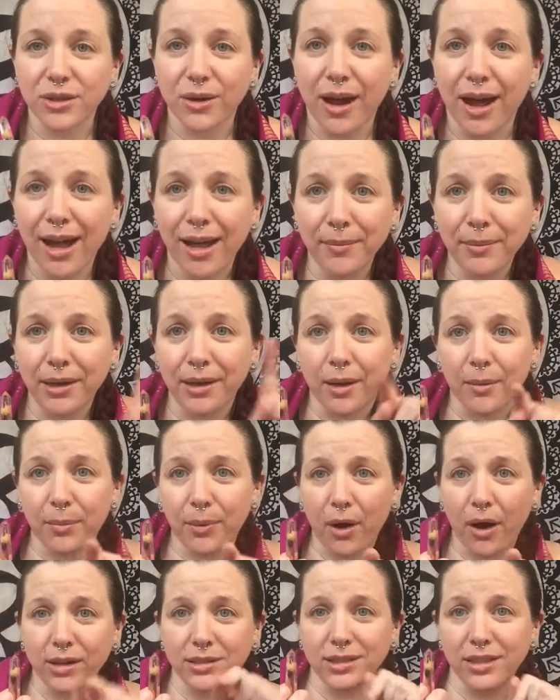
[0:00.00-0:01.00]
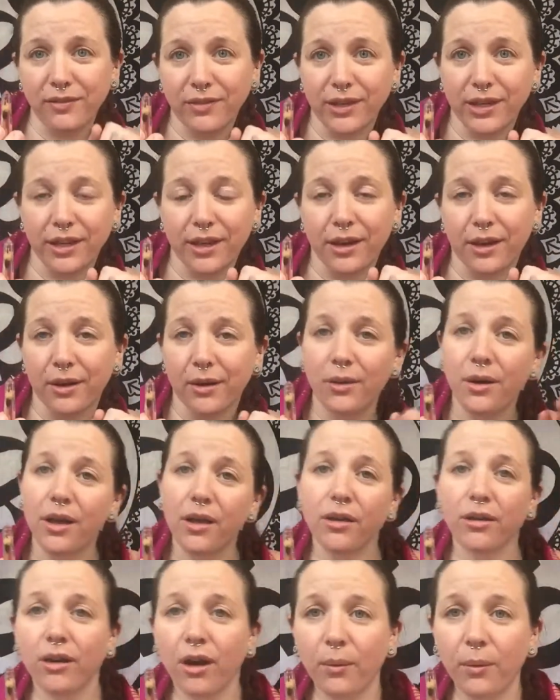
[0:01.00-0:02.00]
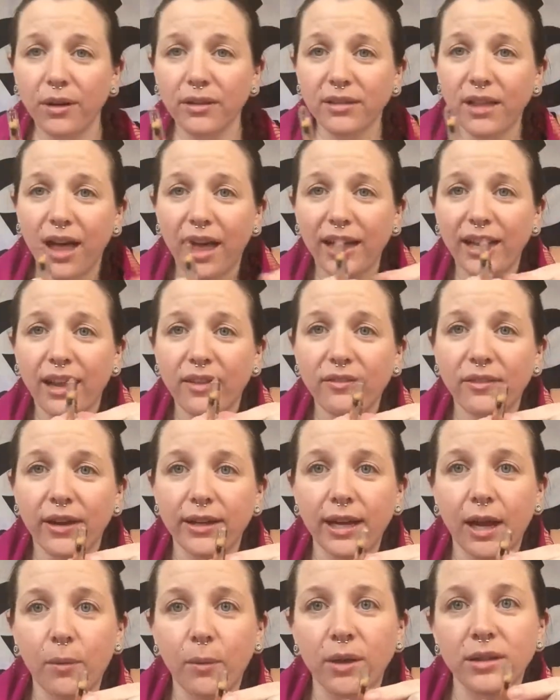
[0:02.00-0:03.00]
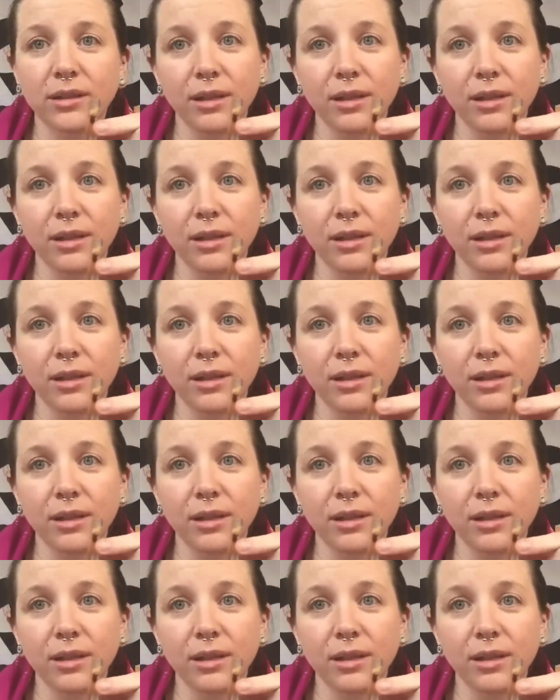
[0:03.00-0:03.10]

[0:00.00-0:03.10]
So I'm going to pause the video, go online and find out